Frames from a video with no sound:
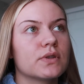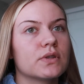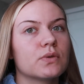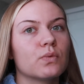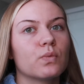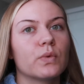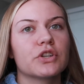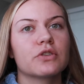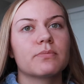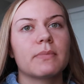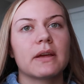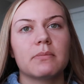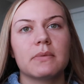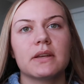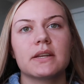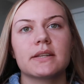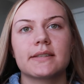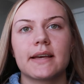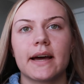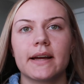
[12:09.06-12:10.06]
which made me
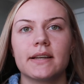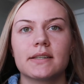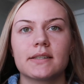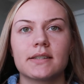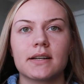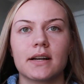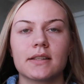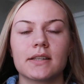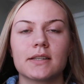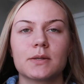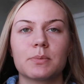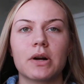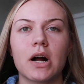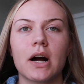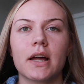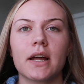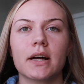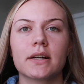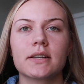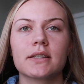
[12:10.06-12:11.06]
decide to start this
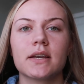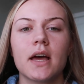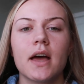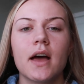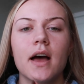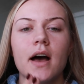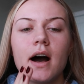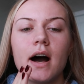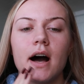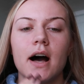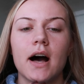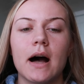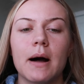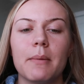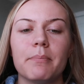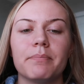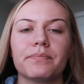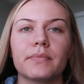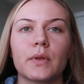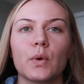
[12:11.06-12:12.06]
product,
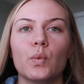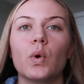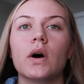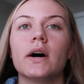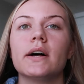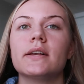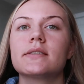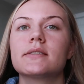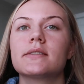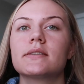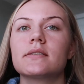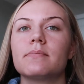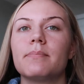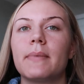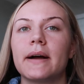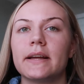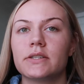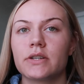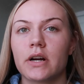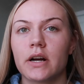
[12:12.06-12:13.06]
was
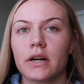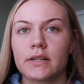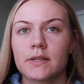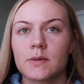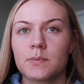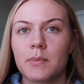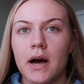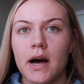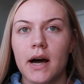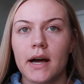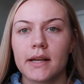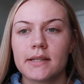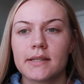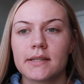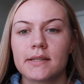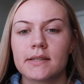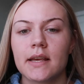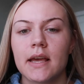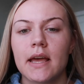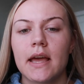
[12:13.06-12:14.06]
my dark
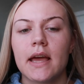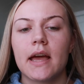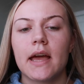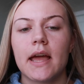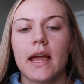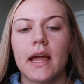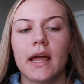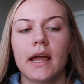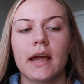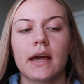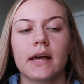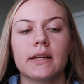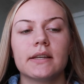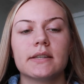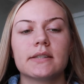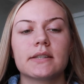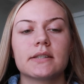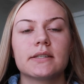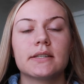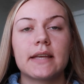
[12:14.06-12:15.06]
spots
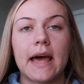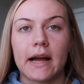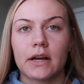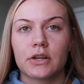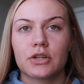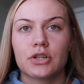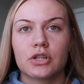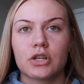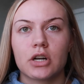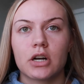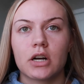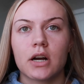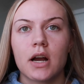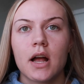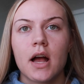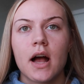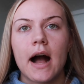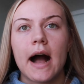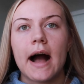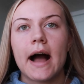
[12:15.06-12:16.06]
and texture.
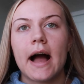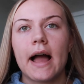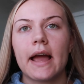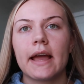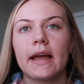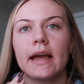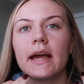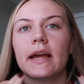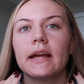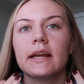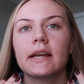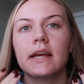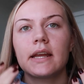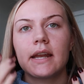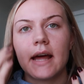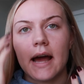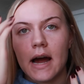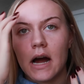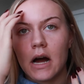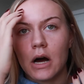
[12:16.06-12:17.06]
I hated
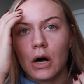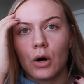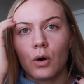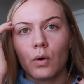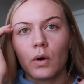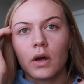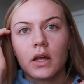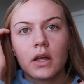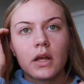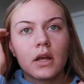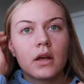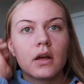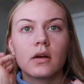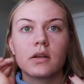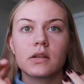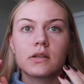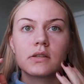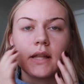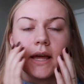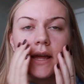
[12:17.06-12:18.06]
how
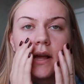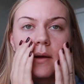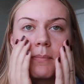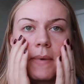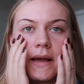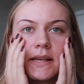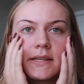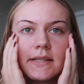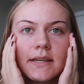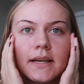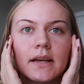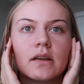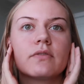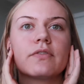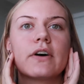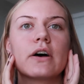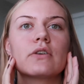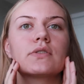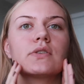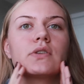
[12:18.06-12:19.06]
like my skin
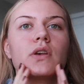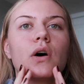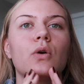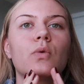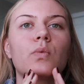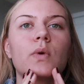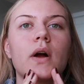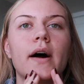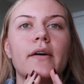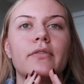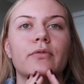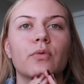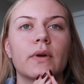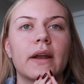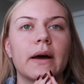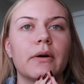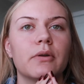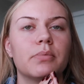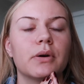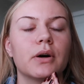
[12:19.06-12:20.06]
felt so rough when
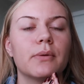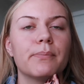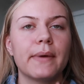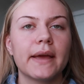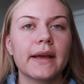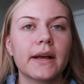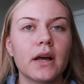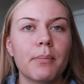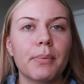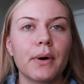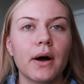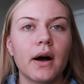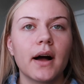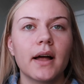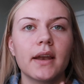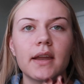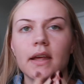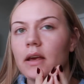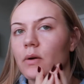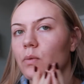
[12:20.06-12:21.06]
I would put makeup
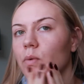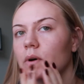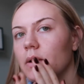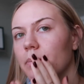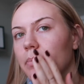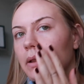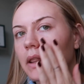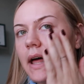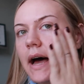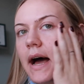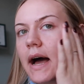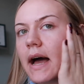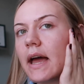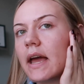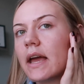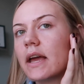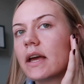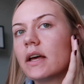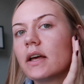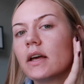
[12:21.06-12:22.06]
on. It would
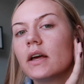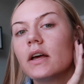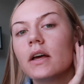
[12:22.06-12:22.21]
apply